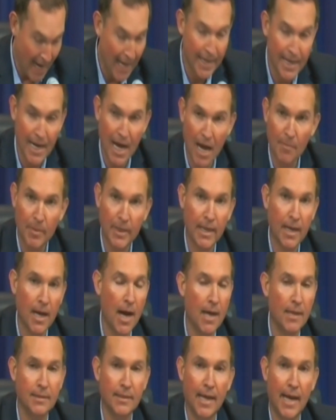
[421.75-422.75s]
had not been
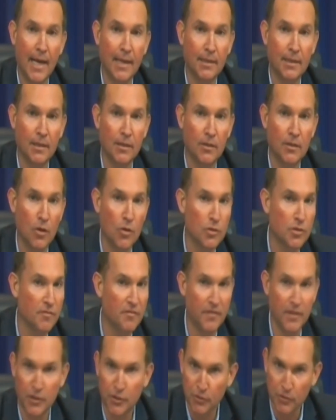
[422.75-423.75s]
contacted. Those
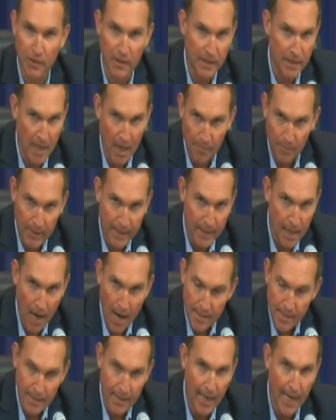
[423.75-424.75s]
officials had not been
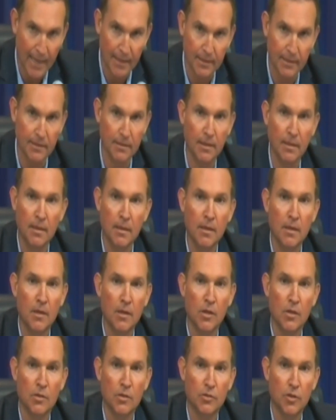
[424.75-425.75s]
contacted.
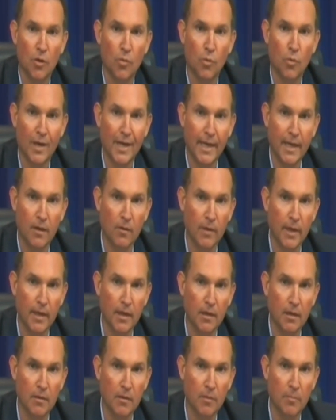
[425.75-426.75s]
So we're
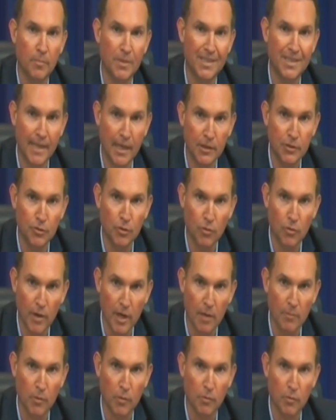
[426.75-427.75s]
hearing potential
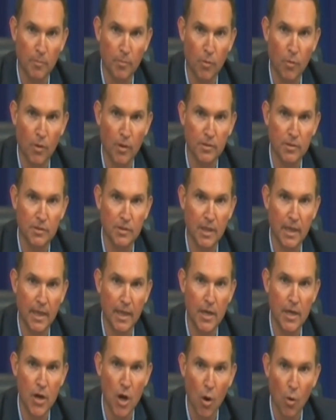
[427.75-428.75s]
credible reports,
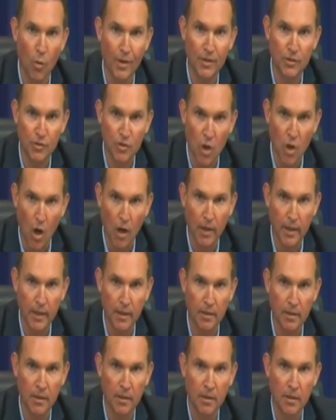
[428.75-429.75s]
and no one is
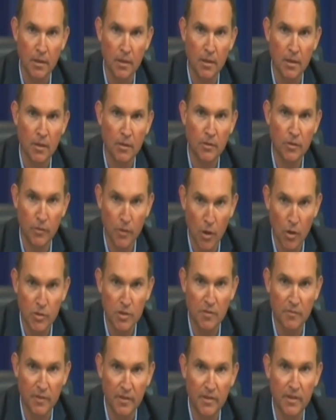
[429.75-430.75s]
talking to those
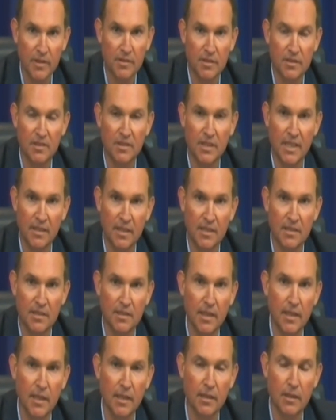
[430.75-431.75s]
in this
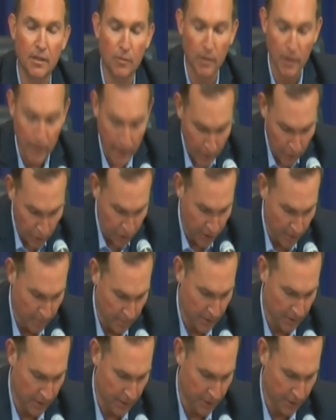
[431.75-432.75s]
city that are in leadership
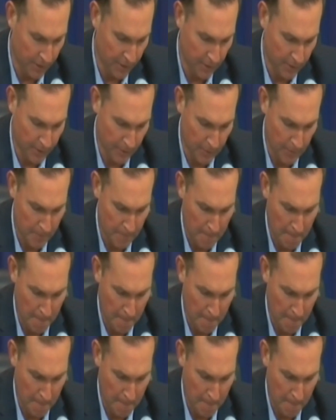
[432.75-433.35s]
positions.